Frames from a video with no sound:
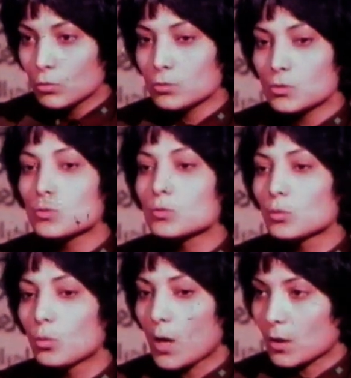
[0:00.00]
those
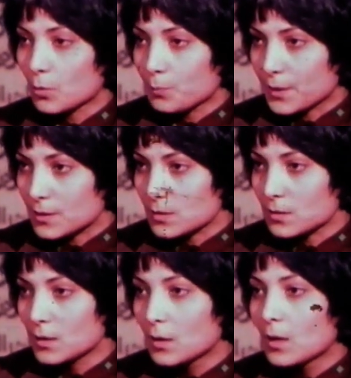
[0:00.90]
who are
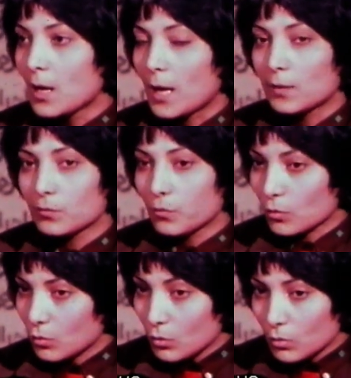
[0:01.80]
oppressed and for
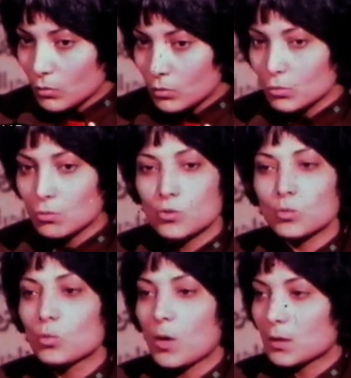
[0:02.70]
all those
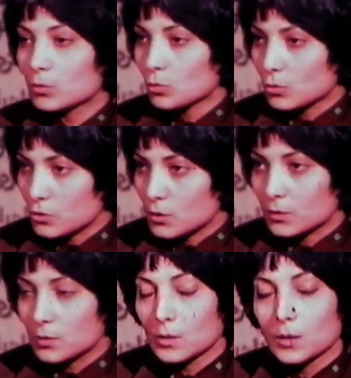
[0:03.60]
who are
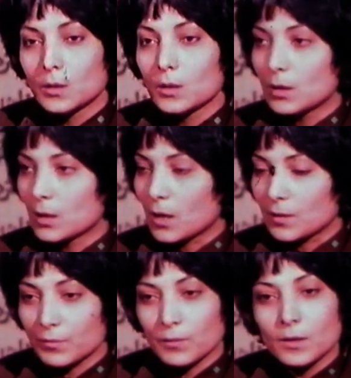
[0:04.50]
tortured in
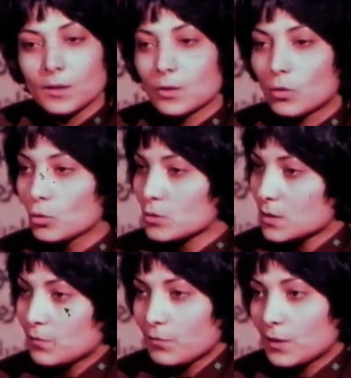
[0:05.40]
life. Those
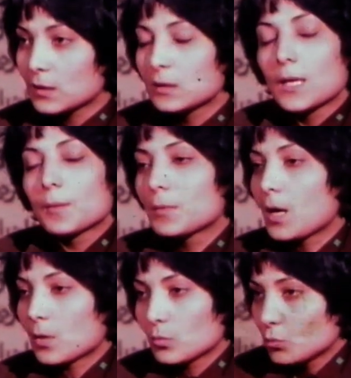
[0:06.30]
in Vietnam,
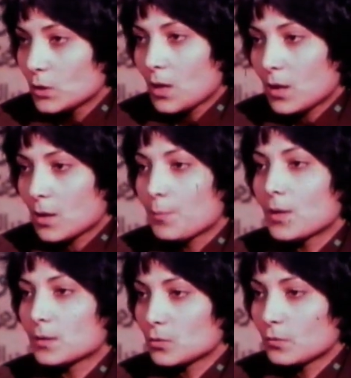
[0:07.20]
we are a
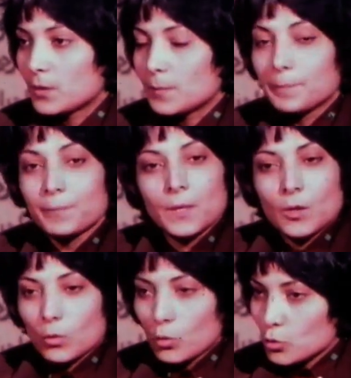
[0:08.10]
part of them.
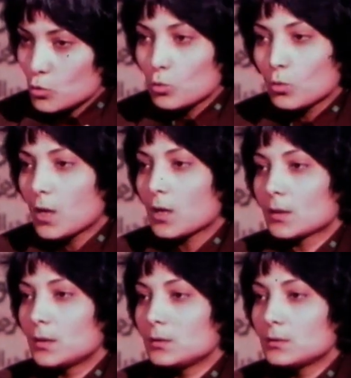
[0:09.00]
Those who are
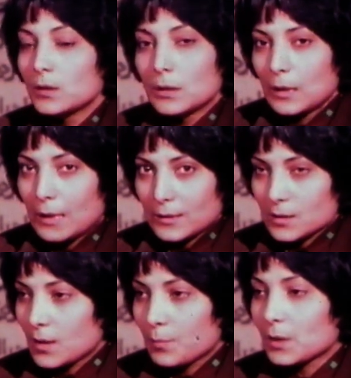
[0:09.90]
in
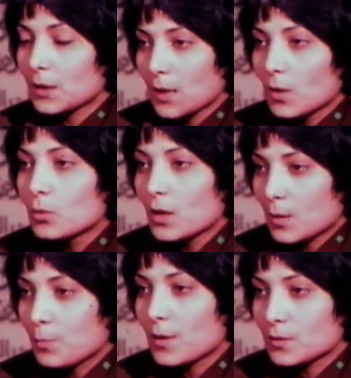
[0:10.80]
Latin America, we
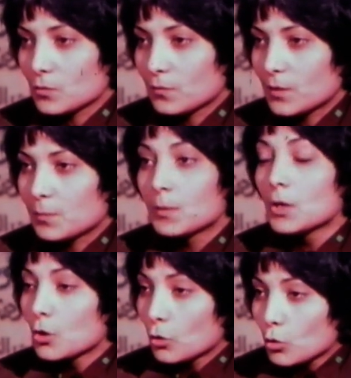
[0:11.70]
are part of them.
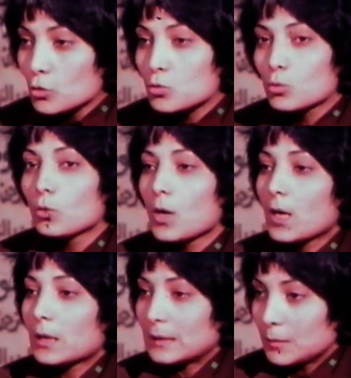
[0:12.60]
Those who
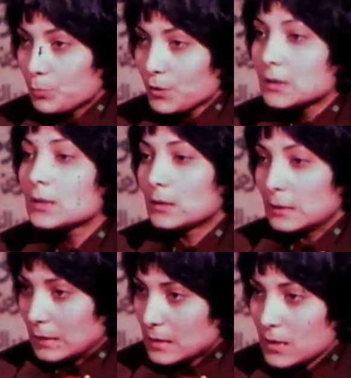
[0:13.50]
are in Britain
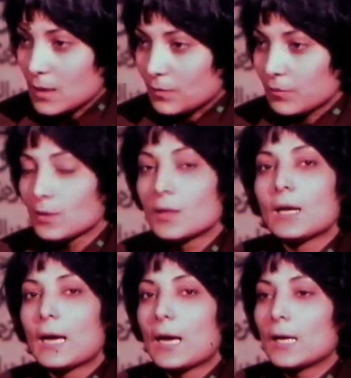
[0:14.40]
itself
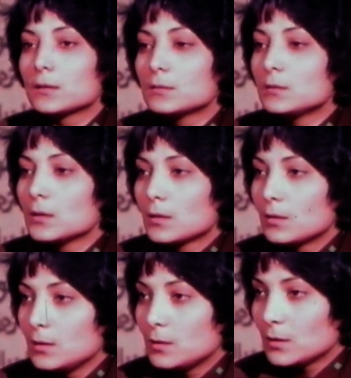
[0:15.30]
and
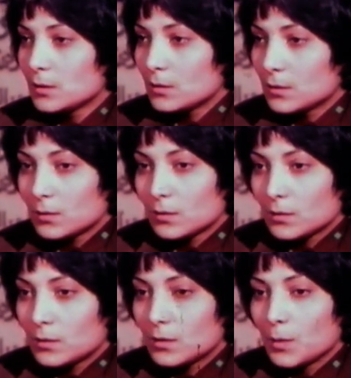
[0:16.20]

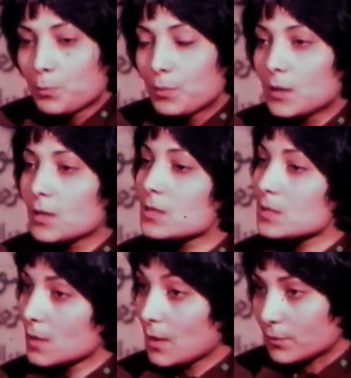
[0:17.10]
the
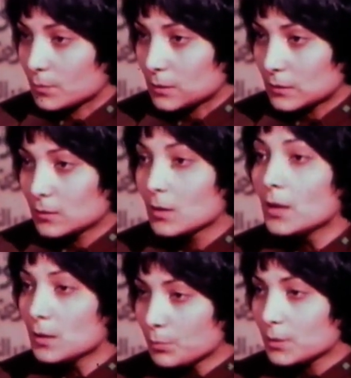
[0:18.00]
imperialist government
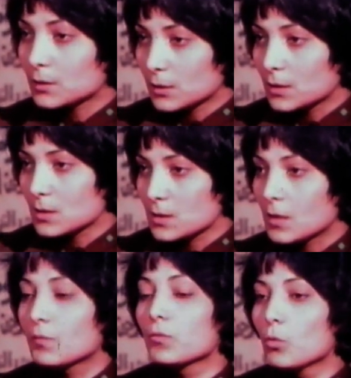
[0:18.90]
in Britain
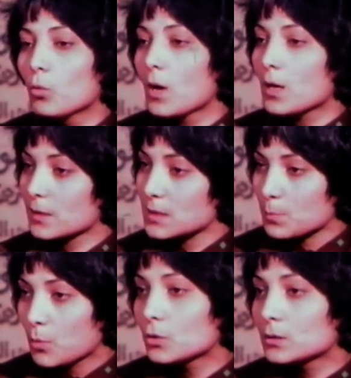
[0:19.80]
itself, who are
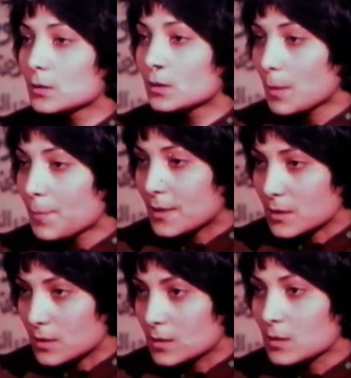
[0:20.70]
exploiting the
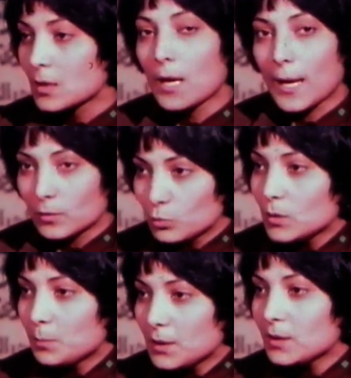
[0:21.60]
masses, and
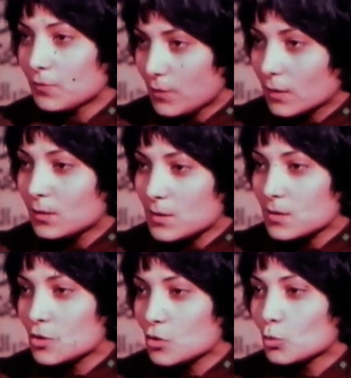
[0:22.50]
we believe that this
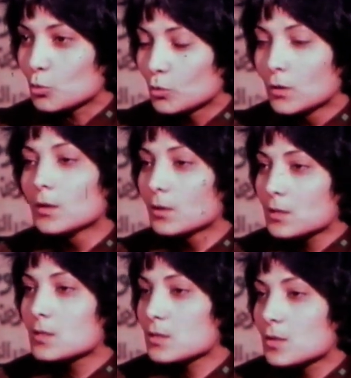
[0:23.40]
is true.
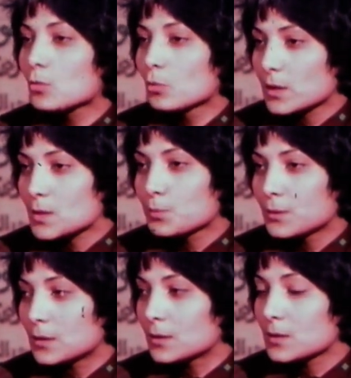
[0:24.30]
This is through
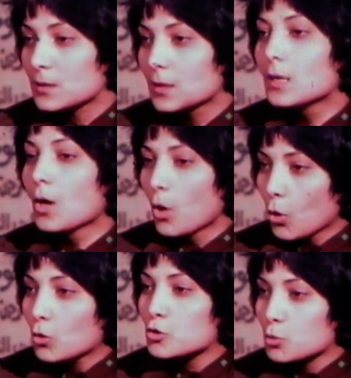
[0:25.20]
experience.
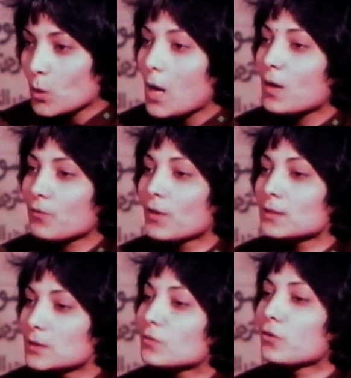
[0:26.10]
Also, we are
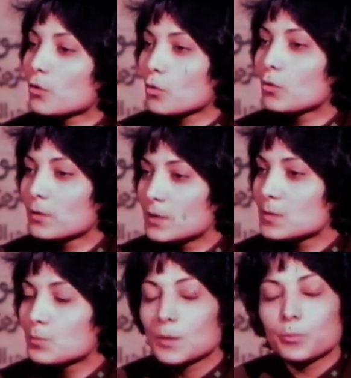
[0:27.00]
fighting for all
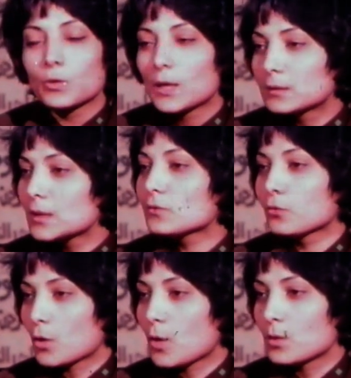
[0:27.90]
these people and not
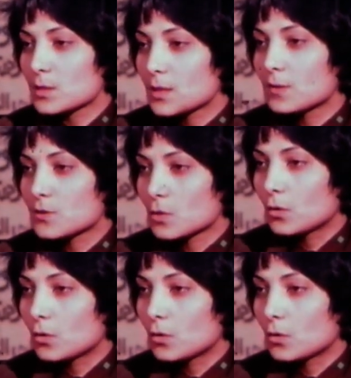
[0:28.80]
for ourselves